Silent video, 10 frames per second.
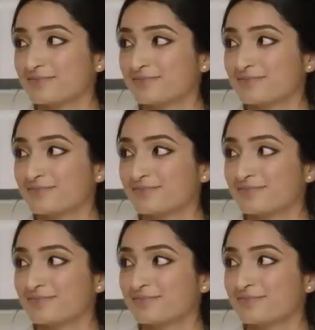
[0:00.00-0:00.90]

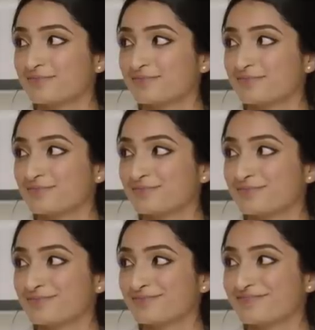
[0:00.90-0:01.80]

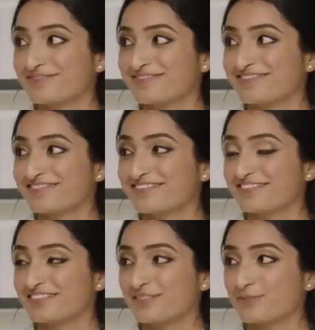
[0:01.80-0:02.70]

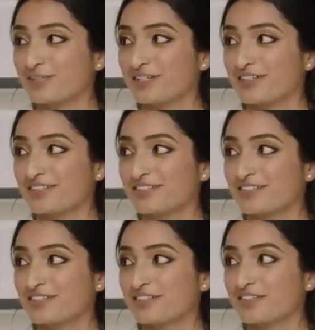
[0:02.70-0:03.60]

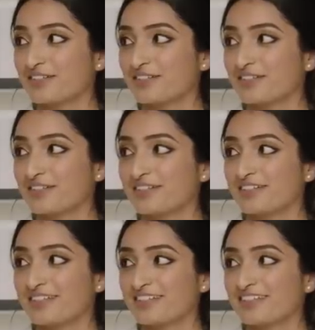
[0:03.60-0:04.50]

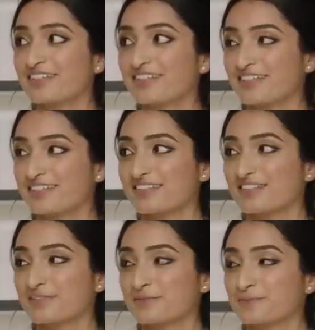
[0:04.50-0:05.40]

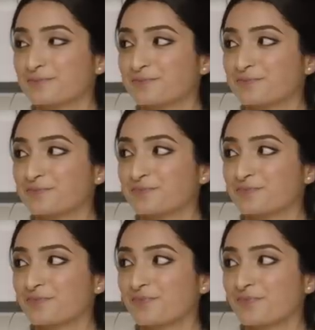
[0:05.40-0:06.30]
No words are spoken by the person on screen.